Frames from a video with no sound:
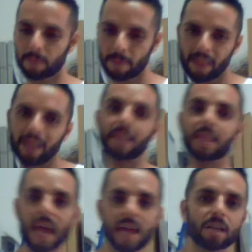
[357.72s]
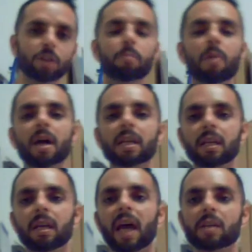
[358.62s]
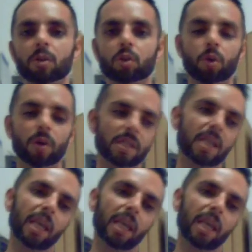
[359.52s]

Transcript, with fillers: then your body has no choice. It'll